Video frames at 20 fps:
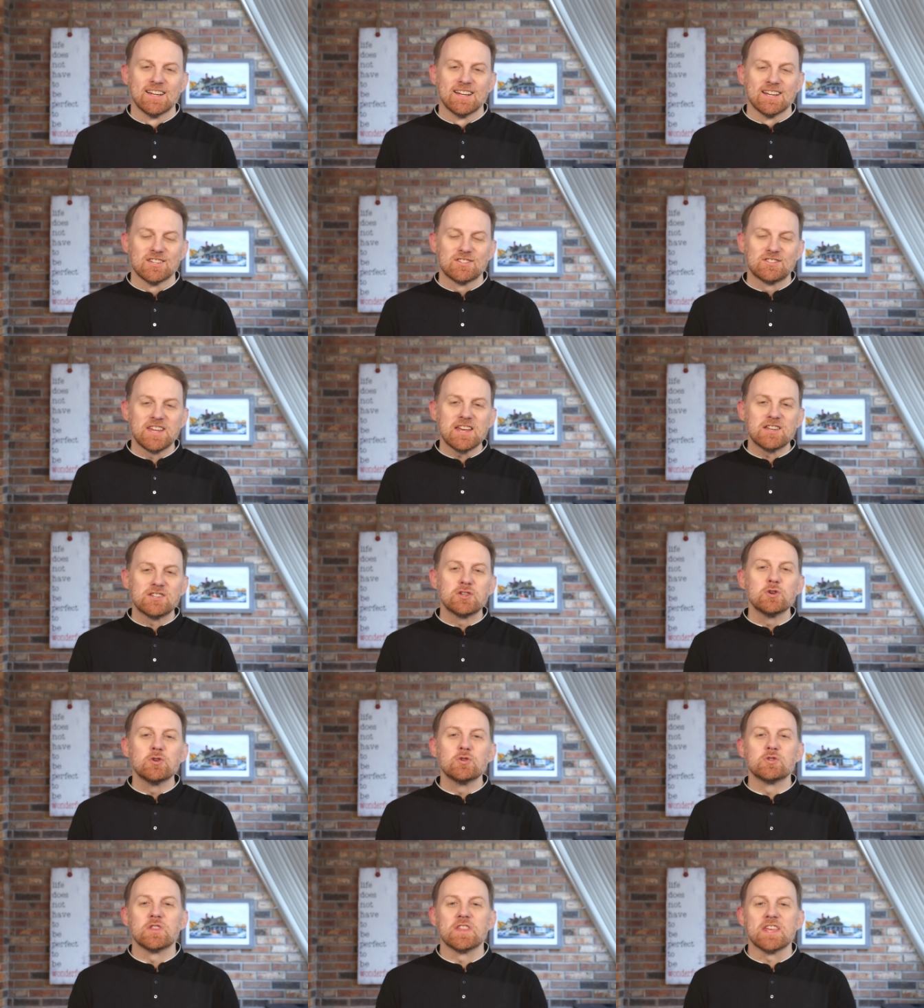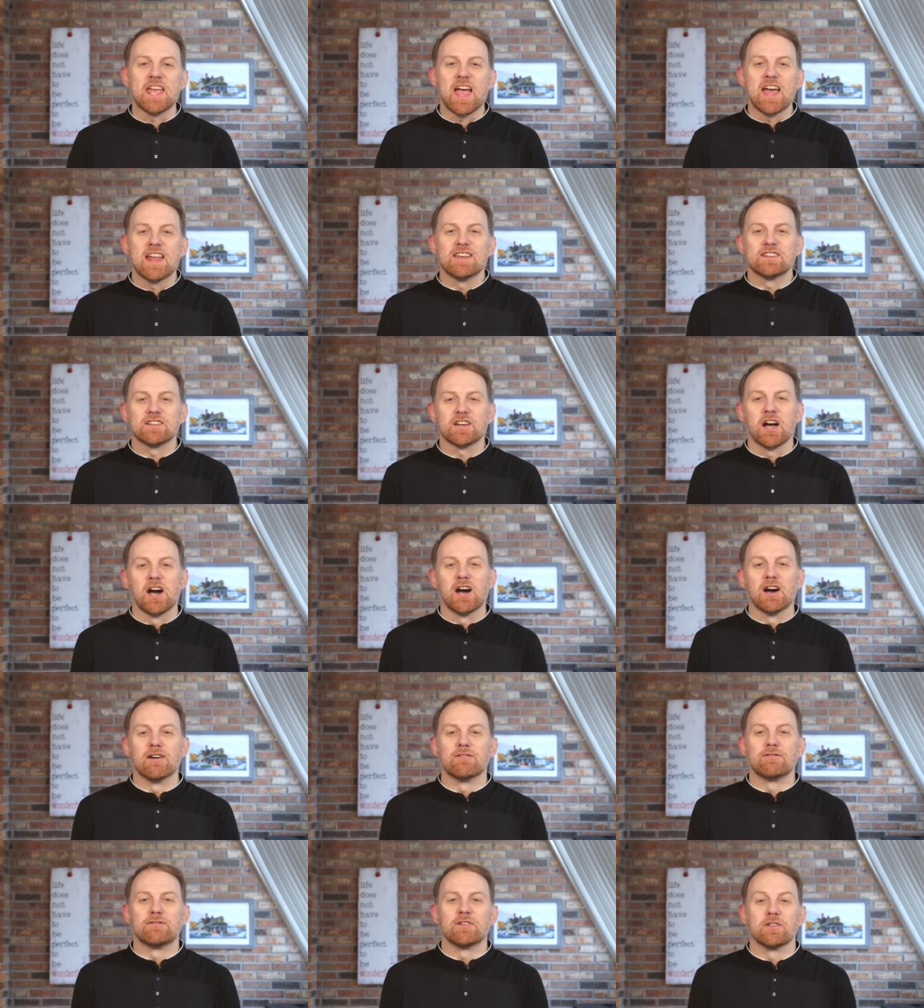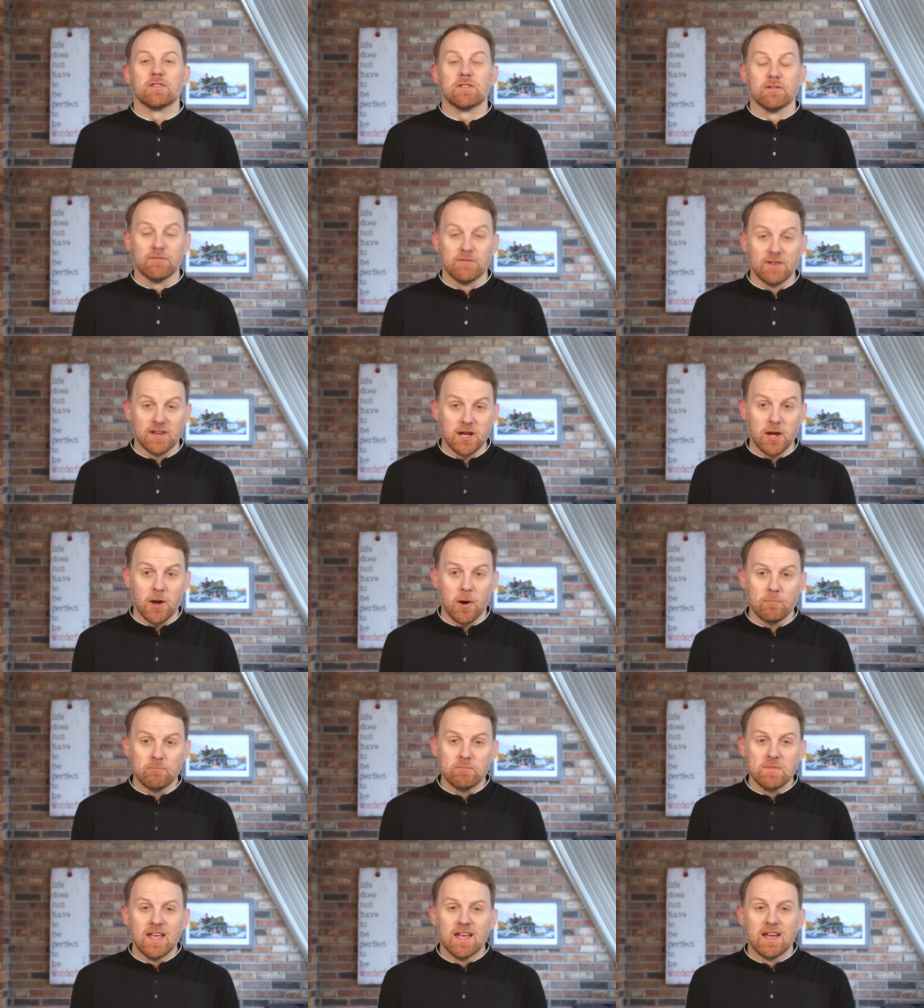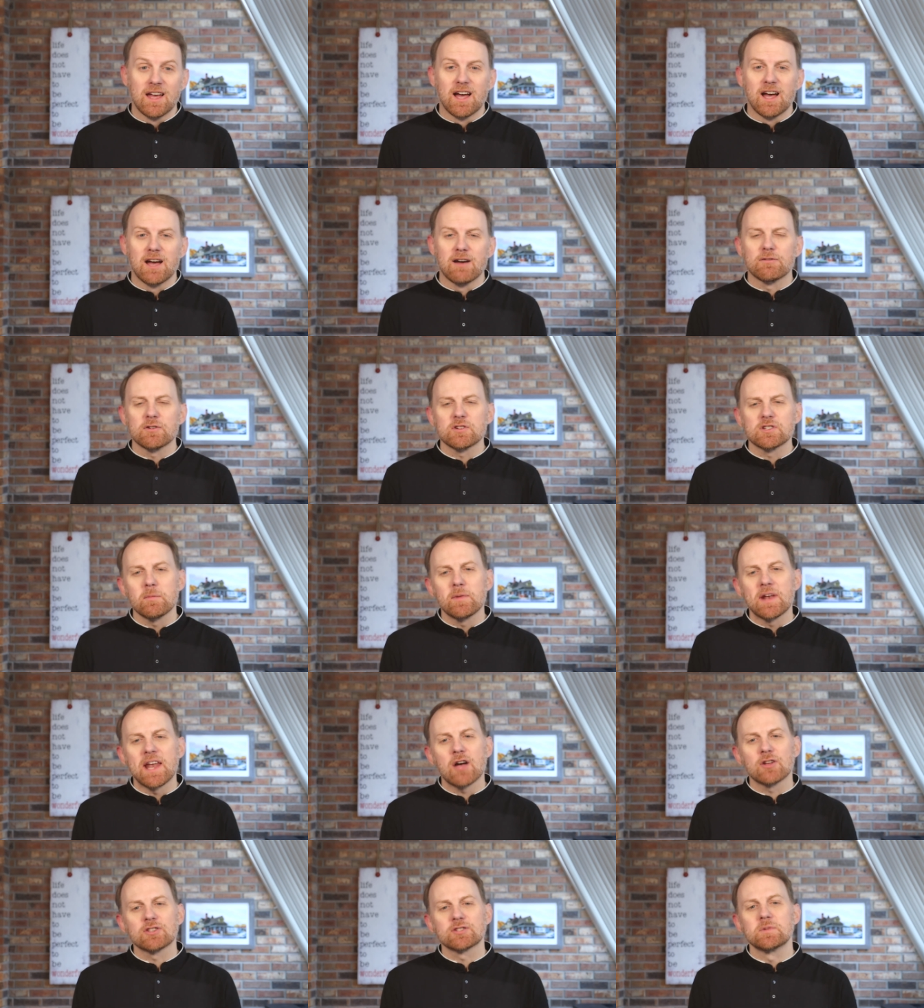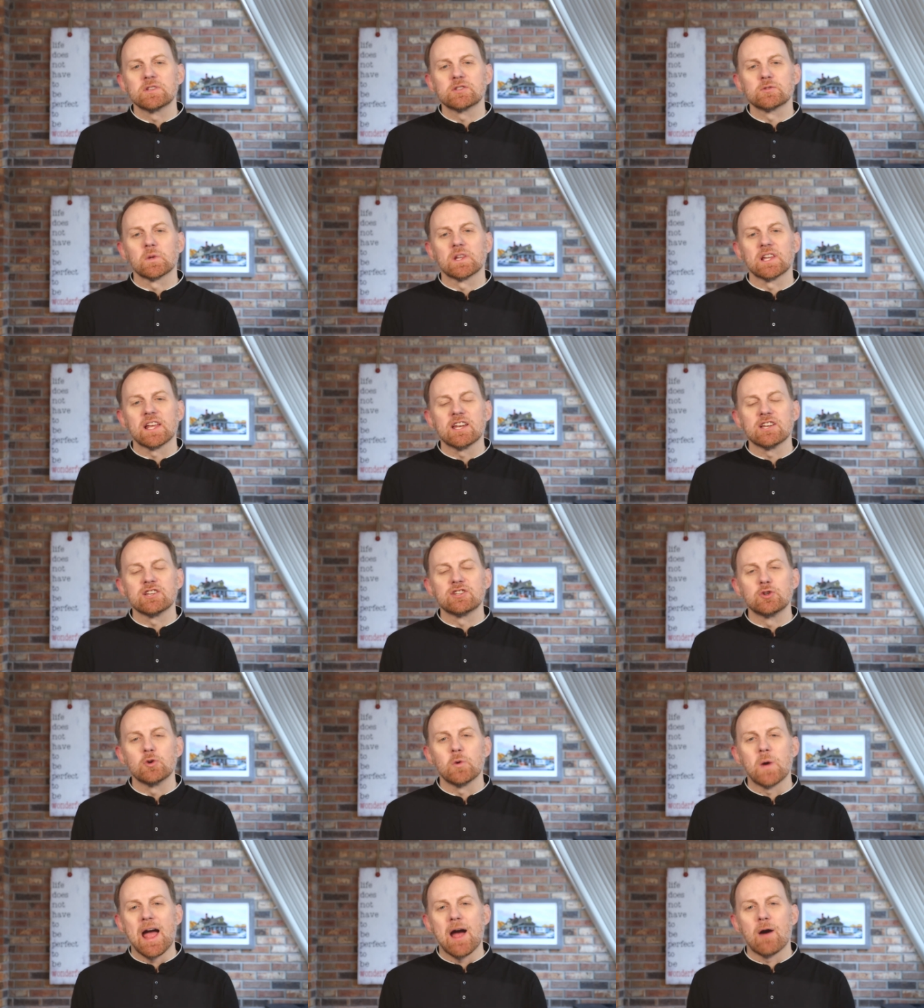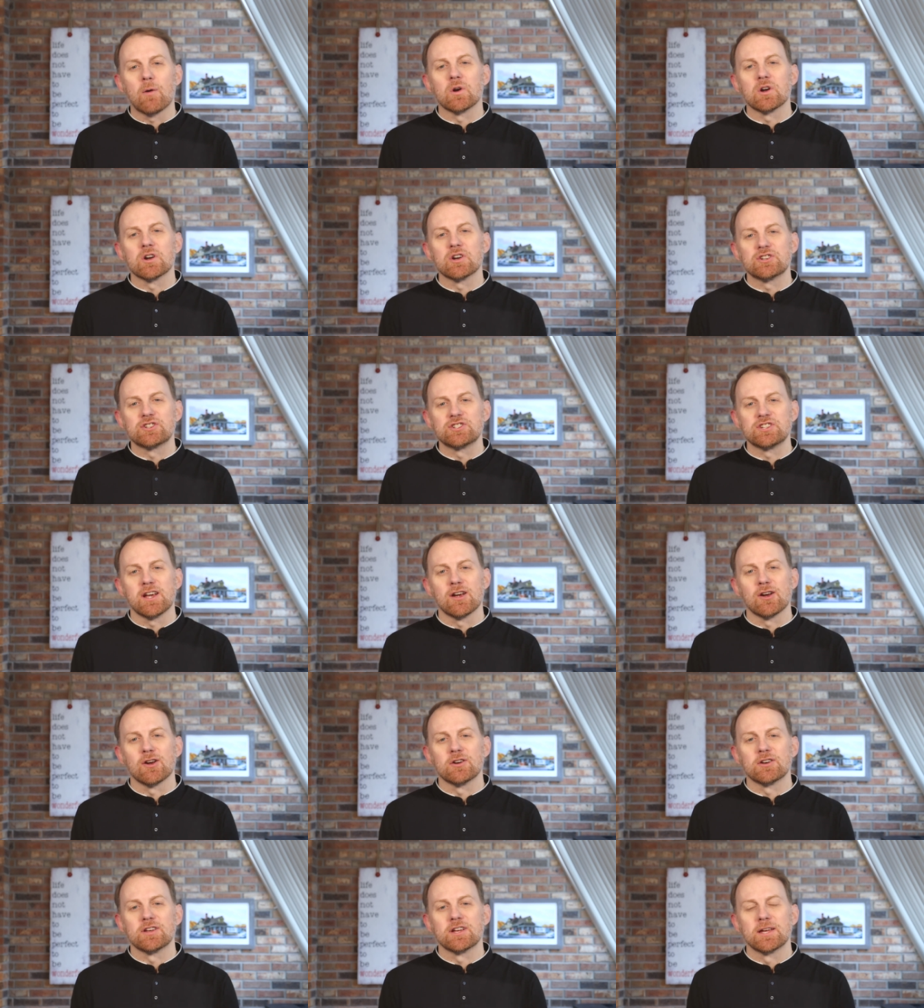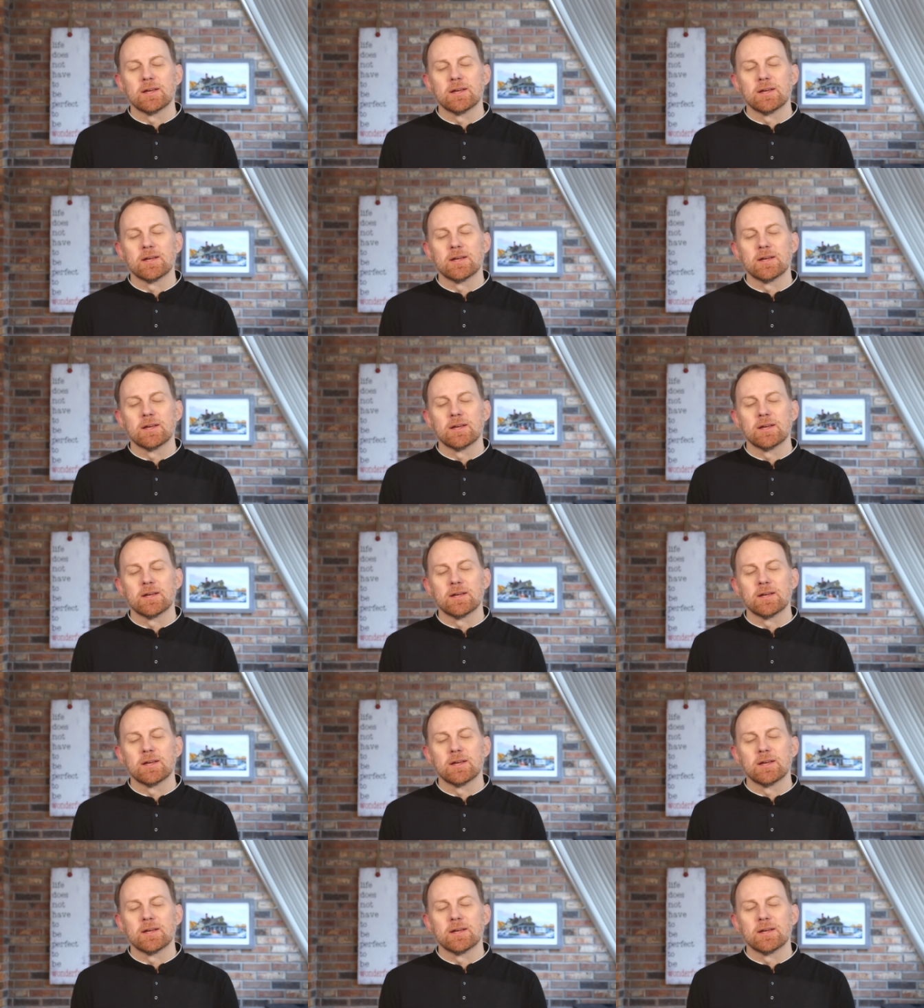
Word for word: Stay tuned to the end of the video uh, for some announcements related to our shared